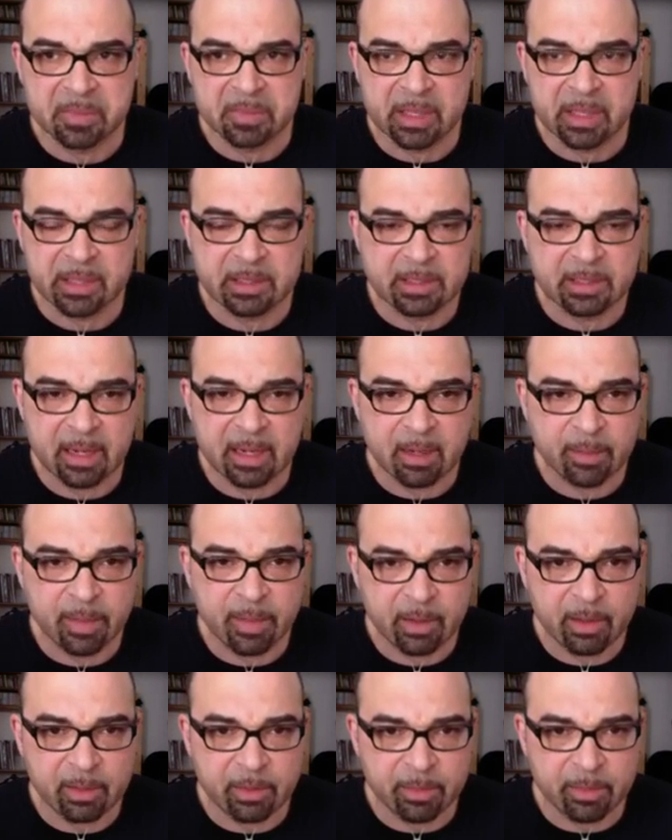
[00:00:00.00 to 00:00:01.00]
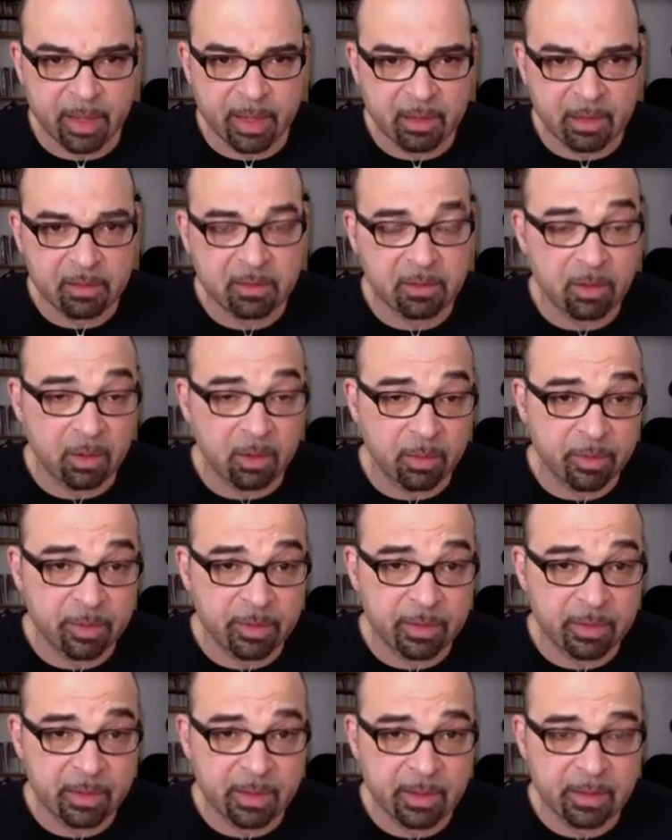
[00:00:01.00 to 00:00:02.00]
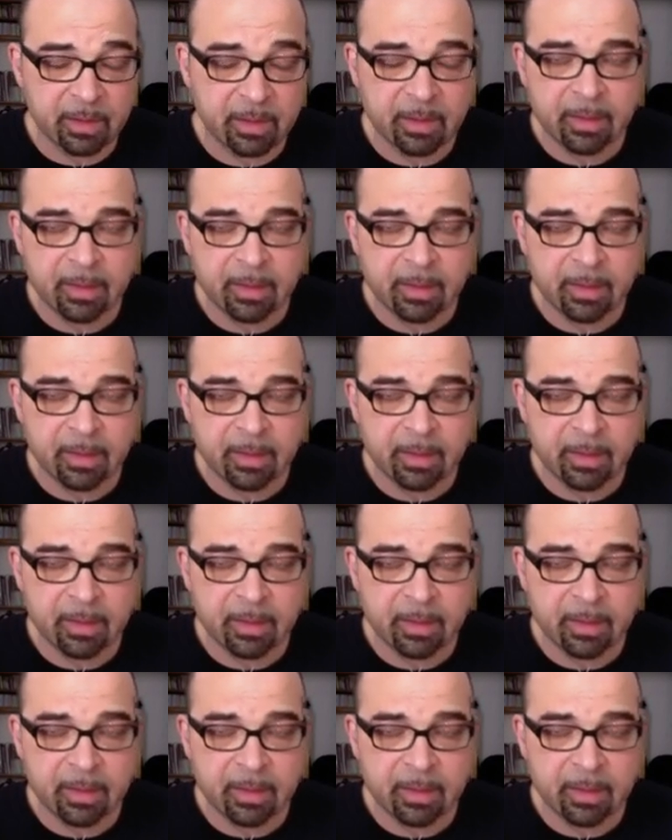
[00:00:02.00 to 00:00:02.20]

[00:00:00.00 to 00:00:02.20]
It's not about the bass, obviously,